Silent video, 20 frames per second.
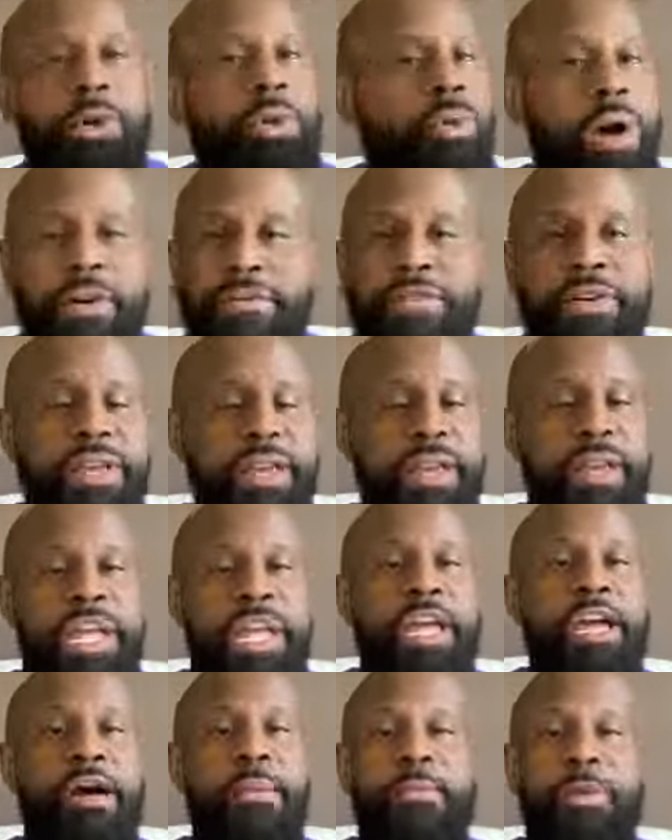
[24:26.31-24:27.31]
whoever
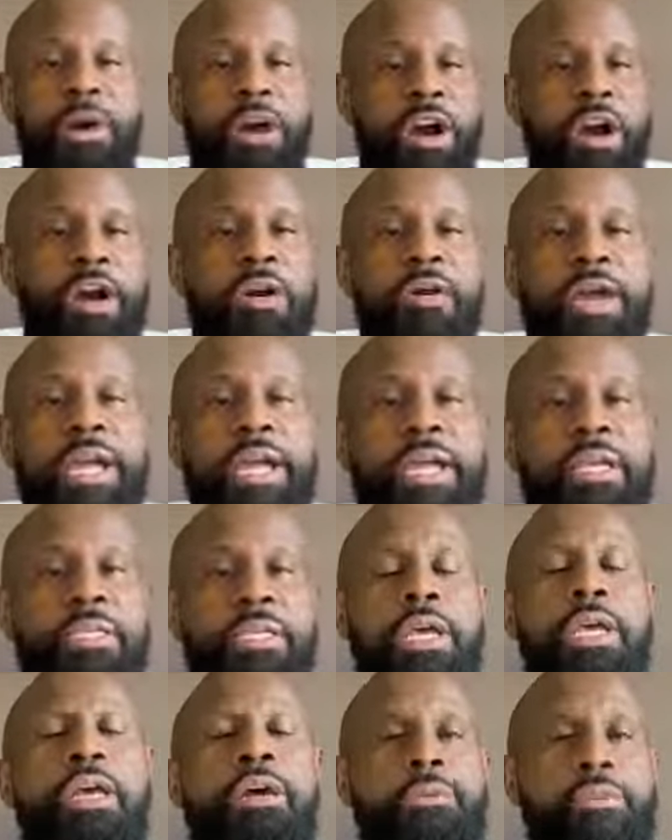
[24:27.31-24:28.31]
him or her
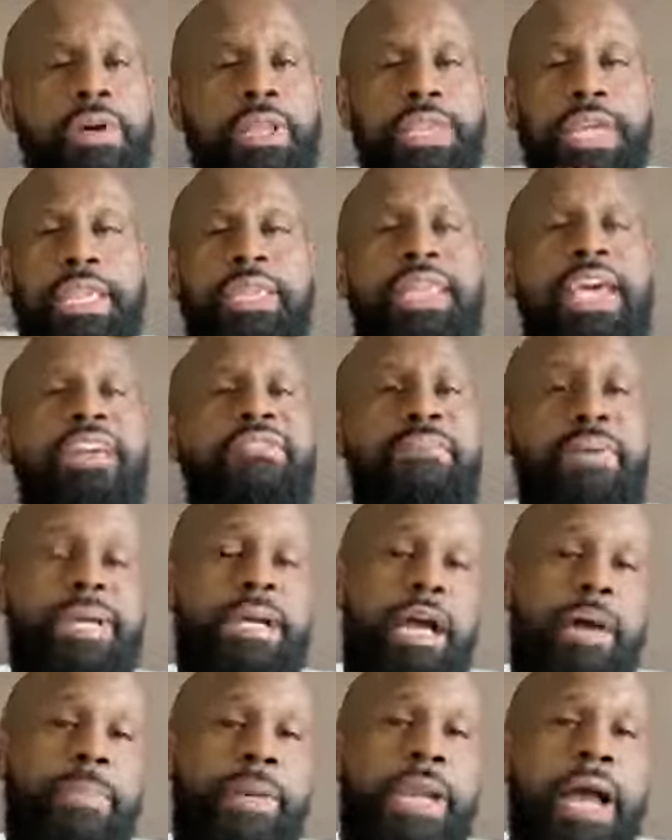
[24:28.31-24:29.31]
is well, then they
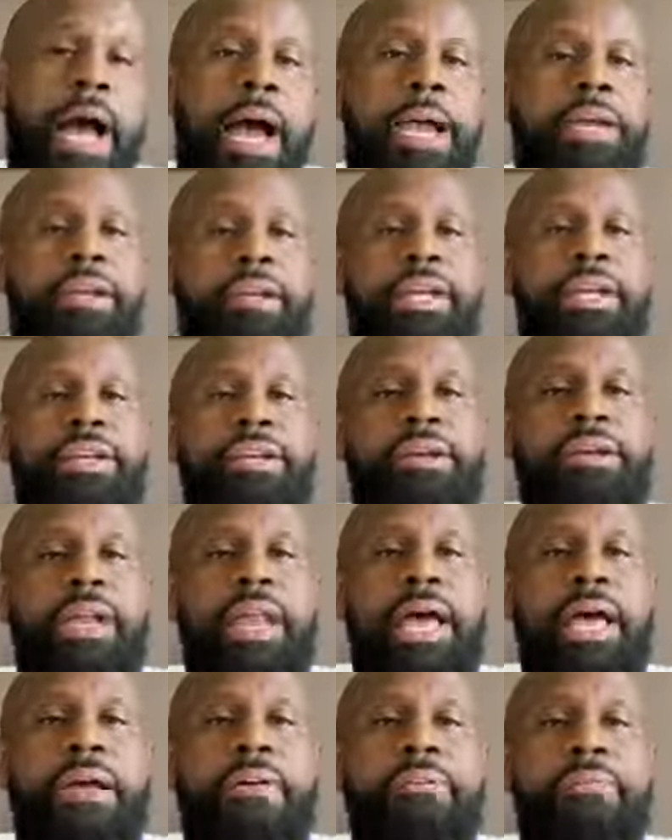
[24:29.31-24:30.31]
become an idol in your
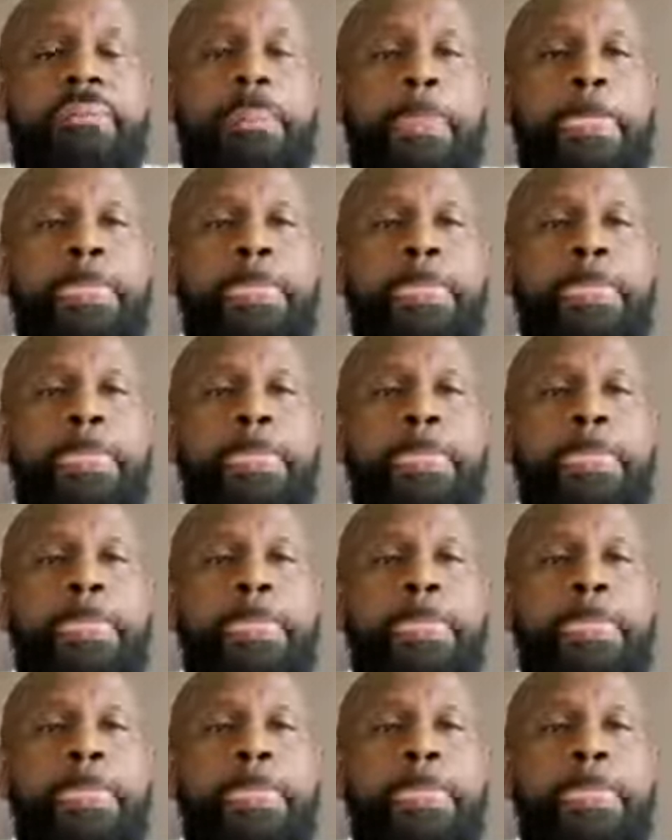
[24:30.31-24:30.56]
life.